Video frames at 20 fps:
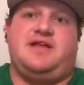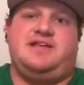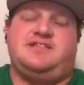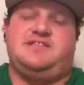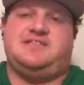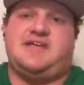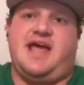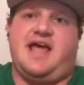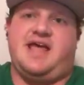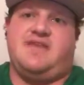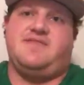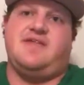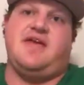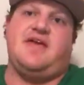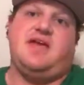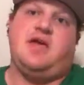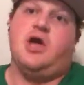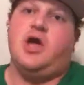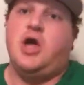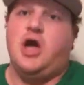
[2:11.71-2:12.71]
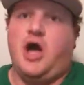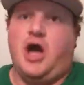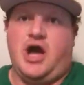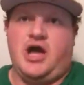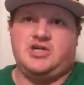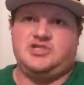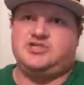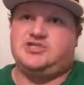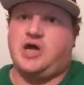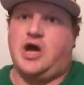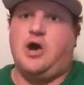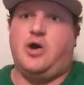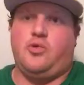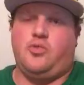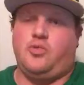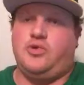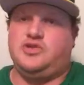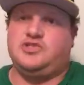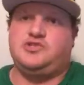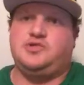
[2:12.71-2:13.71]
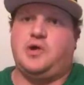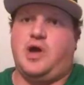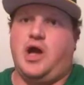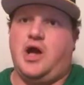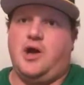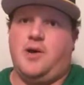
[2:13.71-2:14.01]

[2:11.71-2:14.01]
and saying the assault was